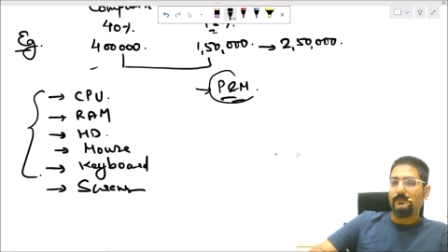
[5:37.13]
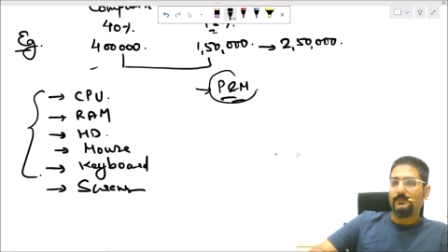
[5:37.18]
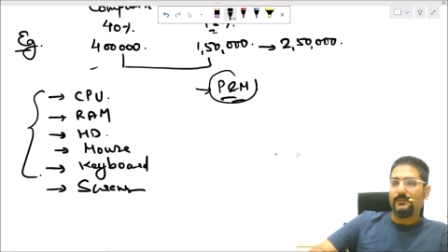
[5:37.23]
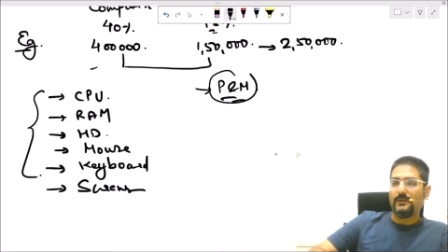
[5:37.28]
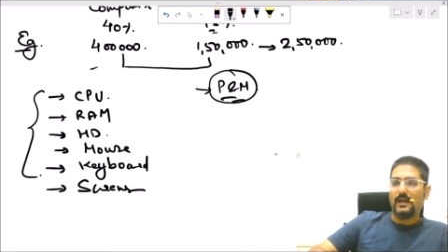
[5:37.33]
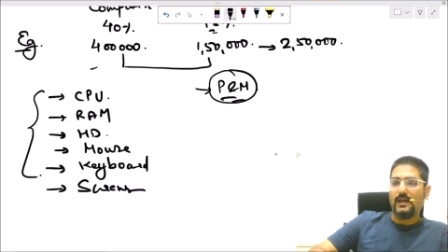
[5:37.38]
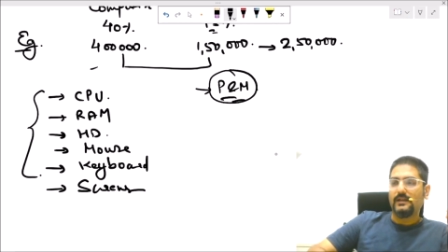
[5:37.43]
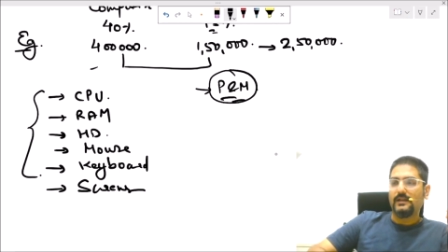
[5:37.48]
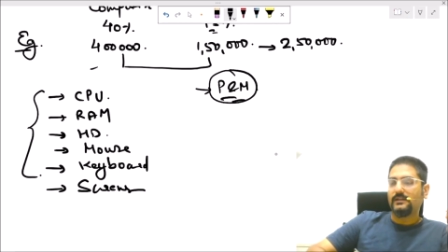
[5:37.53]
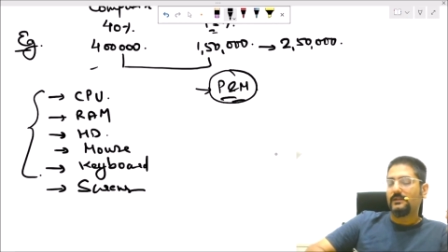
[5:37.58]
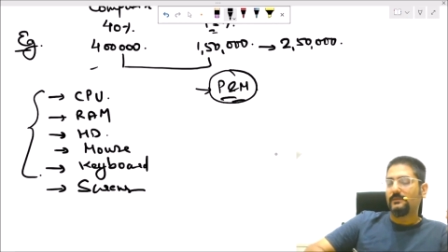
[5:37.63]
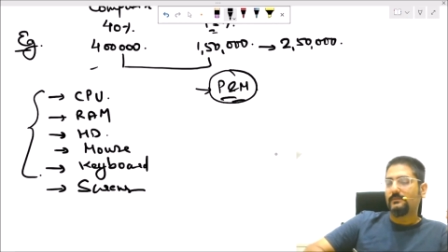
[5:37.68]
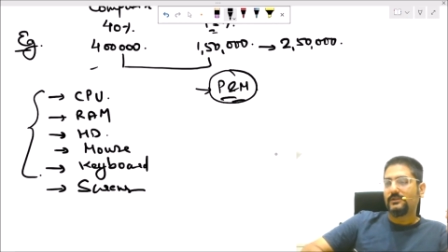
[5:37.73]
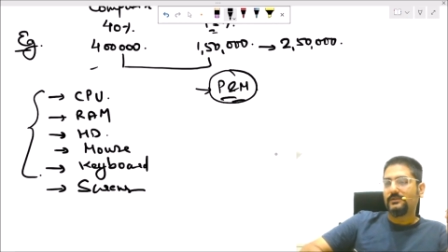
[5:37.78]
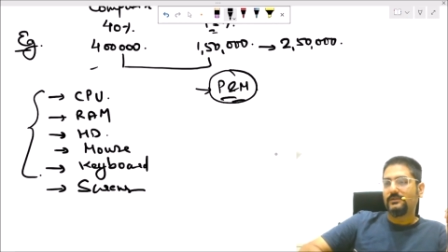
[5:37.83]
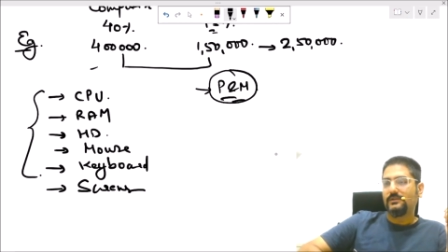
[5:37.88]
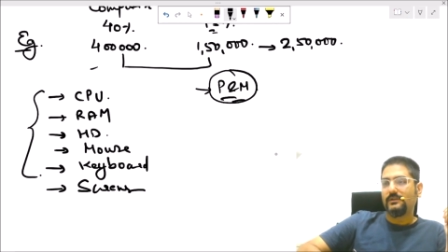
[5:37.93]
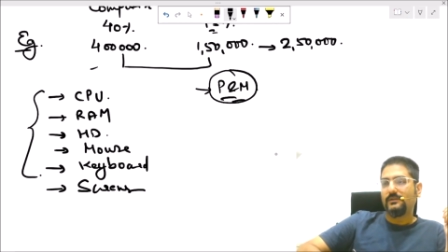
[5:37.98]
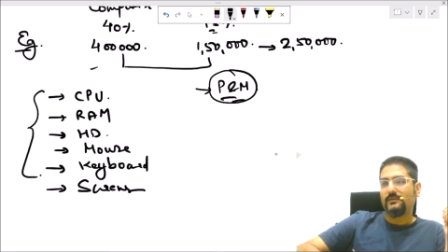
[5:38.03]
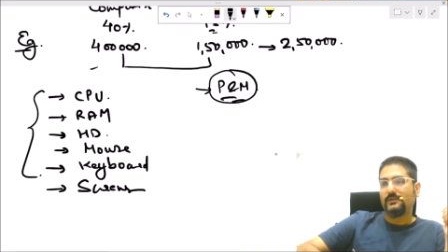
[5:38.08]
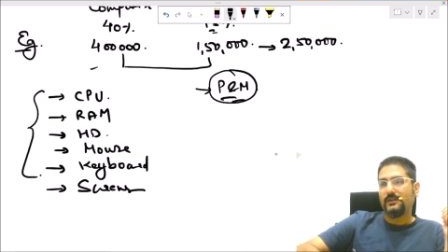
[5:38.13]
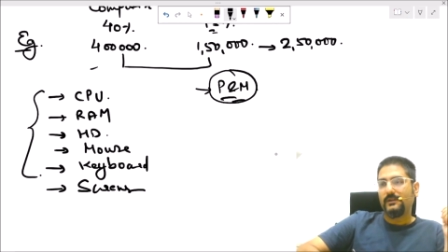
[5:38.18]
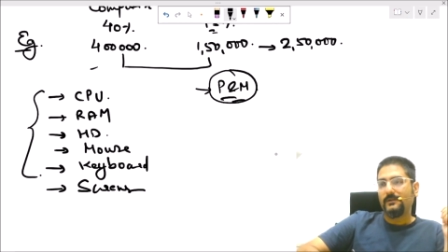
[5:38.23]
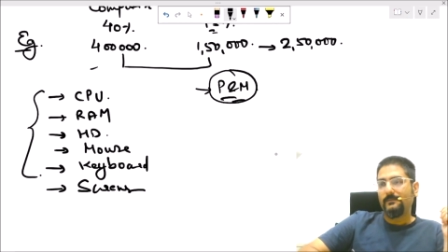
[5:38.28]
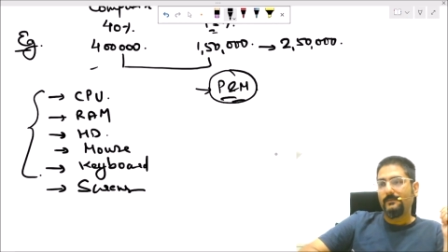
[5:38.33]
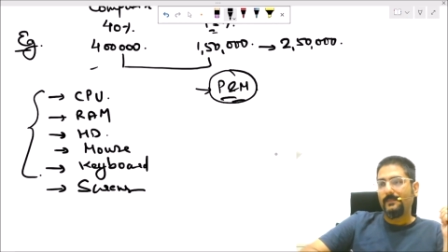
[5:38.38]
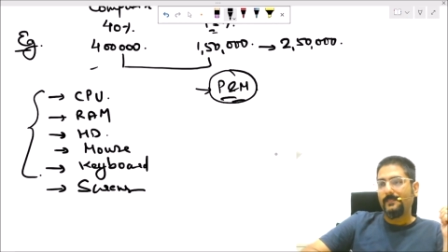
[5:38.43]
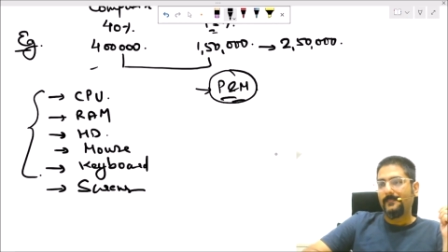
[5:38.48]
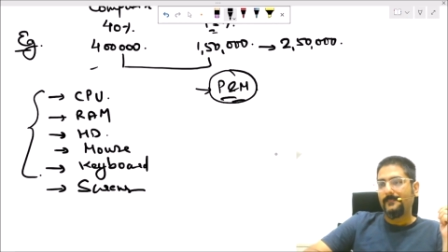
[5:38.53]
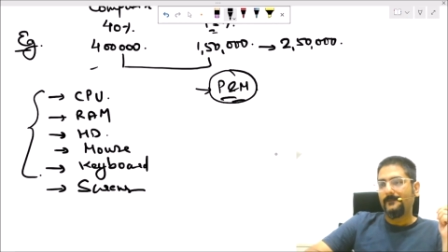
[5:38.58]
plant and machinery
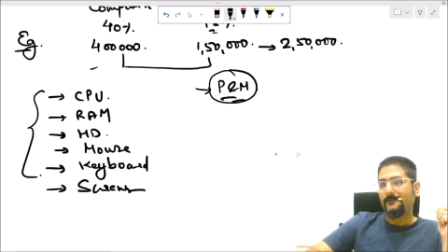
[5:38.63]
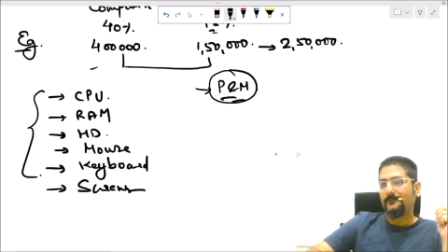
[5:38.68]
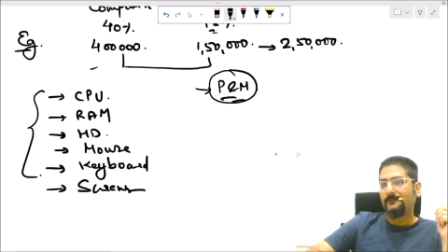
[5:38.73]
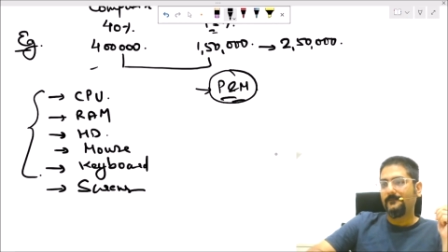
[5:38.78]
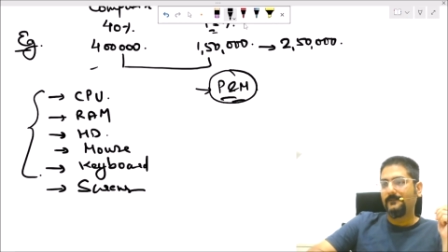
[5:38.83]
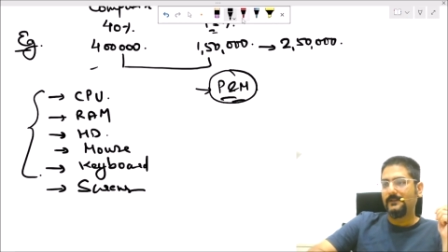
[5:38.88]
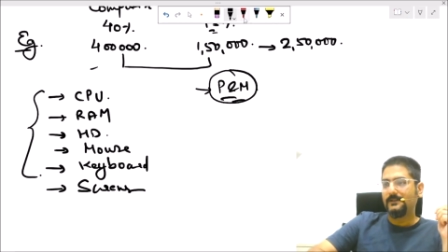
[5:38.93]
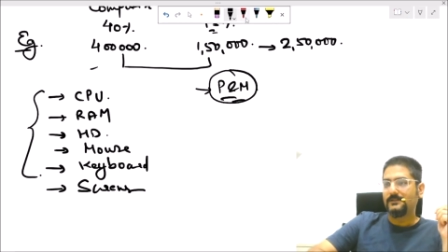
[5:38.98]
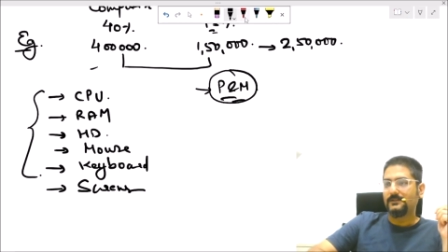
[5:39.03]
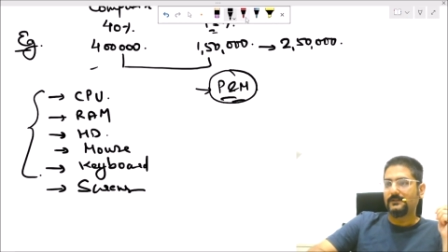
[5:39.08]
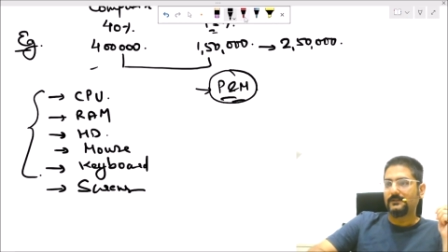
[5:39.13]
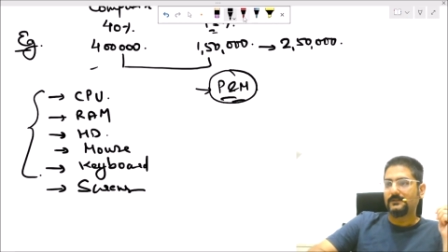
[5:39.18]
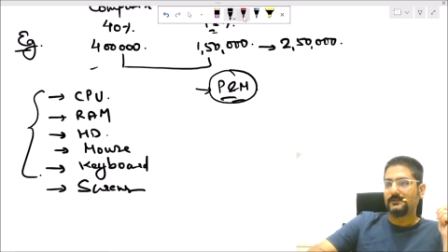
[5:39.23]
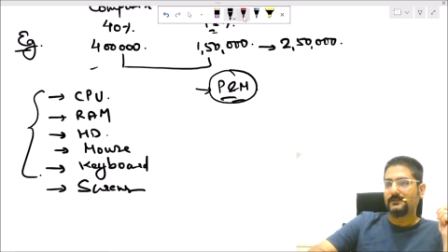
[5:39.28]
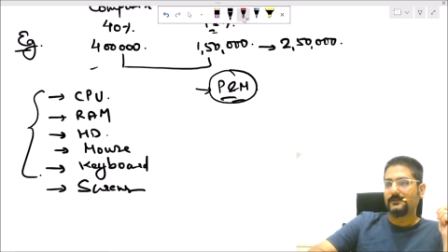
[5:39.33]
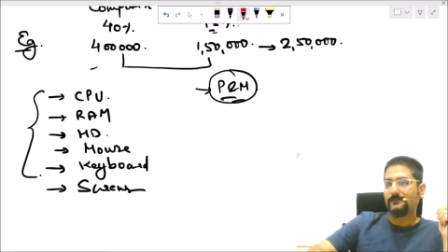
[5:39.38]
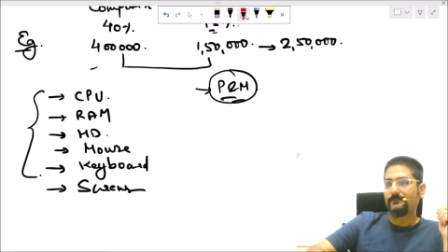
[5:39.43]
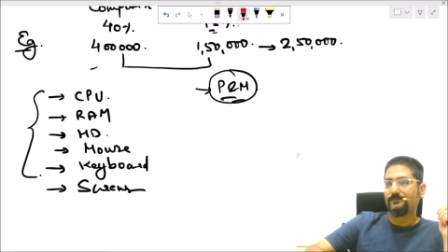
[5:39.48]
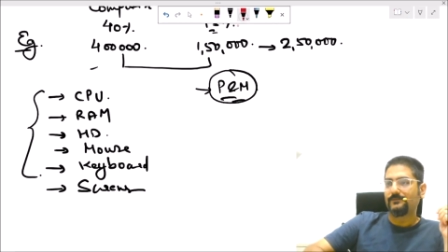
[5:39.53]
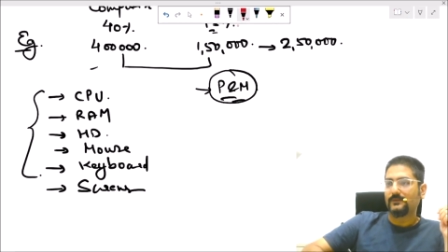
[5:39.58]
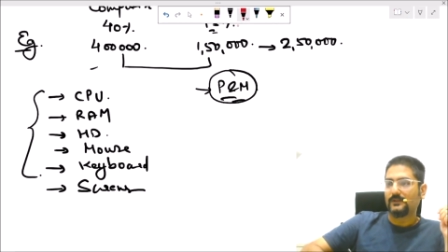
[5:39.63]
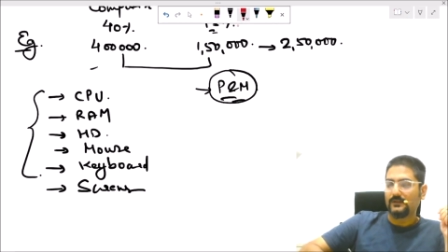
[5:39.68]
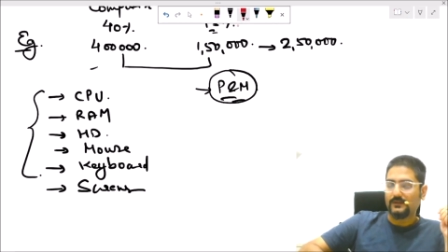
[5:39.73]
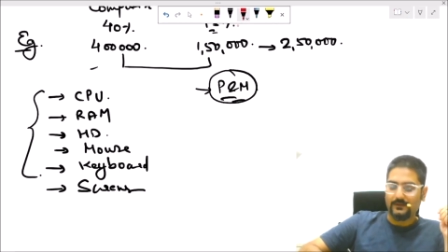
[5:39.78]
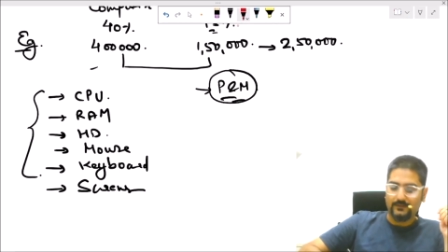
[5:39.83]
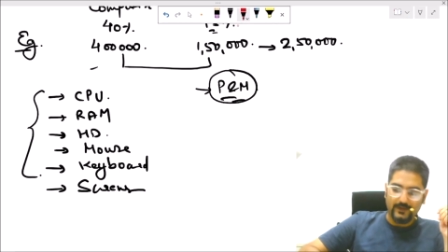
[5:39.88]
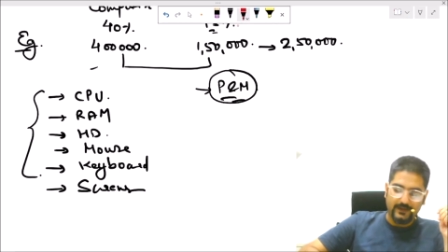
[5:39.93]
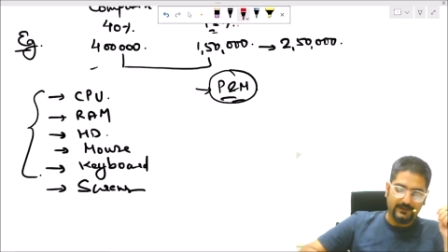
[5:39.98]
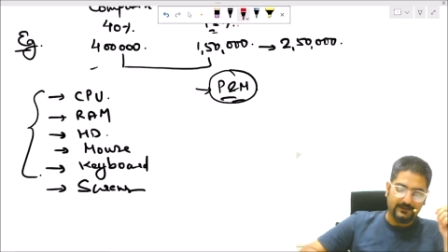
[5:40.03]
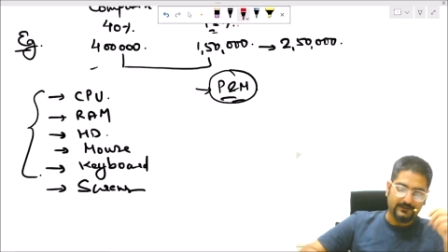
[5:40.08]
features,
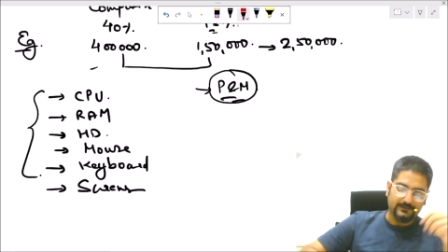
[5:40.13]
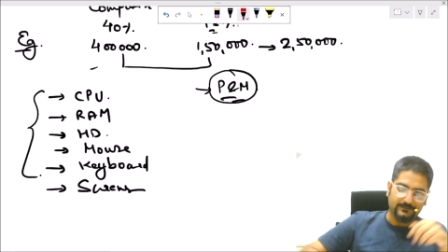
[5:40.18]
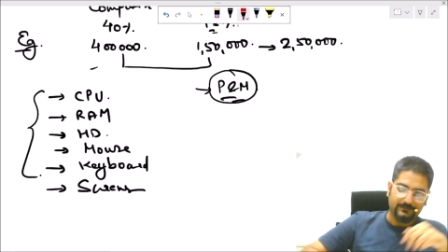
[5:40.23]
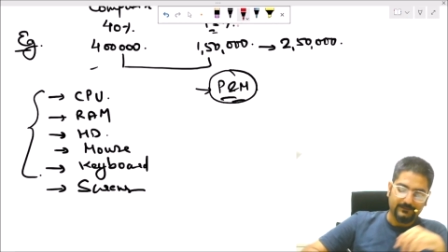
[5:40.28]
right?